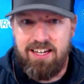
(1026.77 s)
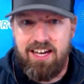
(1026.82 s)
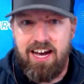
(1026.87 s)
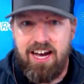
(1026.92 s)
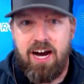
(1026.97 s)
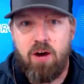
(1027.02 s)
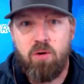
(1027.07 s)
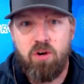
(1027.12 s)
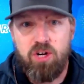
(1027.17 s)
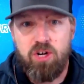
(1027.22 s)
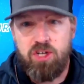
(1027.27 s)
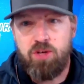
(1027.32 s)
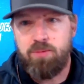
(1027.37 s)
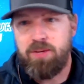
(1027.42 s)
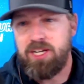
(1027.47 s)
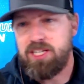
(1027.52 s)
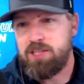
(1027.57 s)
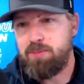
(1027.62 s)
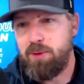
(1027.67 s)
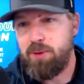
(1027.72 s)
Our human
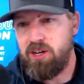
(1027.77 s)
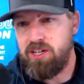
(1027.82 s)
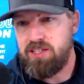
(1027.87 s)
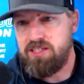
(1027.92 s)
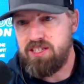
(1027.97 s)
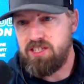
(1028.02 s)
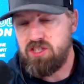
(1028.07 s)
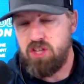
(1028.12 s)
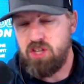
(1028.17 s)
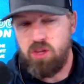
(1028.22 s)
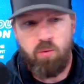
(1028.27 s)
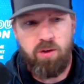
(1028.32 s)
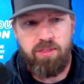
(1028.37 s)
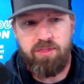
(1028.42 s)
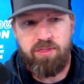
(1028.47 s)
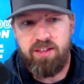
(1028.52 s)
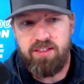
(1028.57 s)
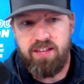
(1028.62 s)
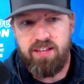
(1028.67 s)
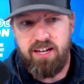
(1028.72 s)
experiences are the one
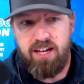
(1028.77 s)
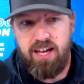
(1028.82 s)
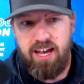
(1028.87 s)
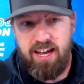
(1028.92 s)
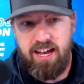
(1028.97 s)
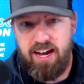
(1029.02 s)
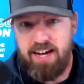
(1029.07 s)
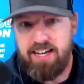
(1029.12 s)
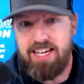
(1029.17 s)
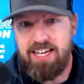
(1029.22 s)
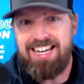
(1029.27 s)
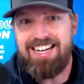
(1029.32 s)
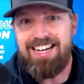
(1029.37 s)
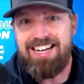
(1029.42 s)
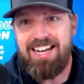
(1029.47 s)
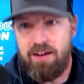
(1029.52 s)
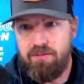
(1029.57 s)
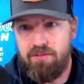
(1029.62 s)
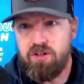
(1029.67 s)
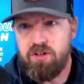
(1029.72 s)
thing that AI can
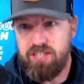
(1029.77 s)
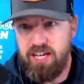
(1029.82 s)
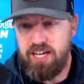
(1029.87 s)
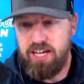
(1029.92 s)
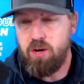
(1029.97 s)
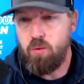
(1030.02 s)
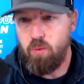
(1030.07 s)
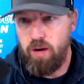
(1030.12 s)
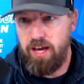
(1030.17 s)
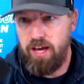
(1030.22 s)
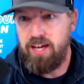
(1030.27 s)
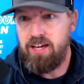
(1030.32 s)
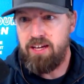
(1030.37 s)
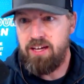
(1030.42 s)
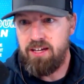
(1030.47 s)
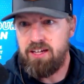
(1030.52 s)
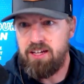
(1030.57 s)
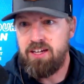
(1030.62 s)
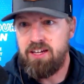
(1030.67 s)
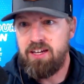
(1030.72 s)
never take away
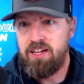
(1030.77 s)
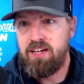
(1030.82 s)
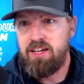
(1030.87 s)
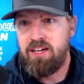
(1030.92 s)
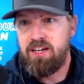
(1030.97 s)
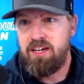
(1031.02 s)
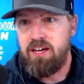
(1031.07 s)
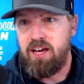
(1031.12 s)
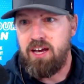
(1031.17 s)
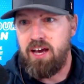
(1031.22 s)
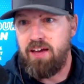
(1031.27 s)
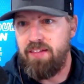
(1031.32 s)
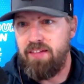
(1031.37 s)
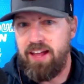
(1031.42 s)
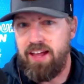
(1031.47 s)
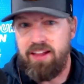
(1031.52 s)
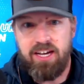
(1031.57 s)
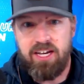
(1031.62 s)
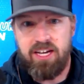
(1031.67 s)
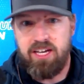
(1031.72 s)
and
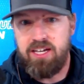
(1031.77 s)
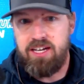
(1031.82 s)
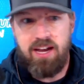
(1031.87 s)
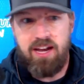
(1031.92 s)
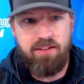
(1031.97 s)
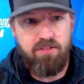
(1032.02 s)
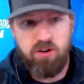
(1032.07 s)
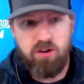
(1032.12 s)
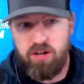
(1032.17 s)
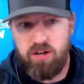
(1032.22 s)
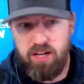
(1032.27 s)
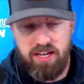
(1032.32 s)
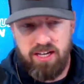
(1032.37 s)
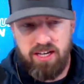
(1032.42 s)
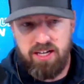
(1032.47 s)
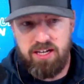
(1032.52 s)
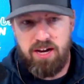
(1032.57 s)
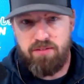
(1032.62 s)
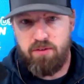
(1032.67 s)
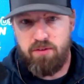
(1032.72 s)
that it could never
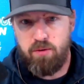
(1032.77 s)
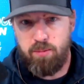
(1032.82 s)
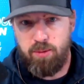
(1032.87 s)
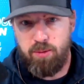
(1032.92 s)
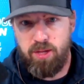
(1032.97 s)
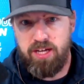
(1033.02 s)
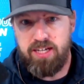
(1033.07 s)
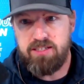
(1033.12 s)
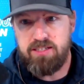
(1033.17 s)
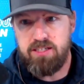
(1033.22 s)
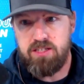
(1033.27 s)
replace.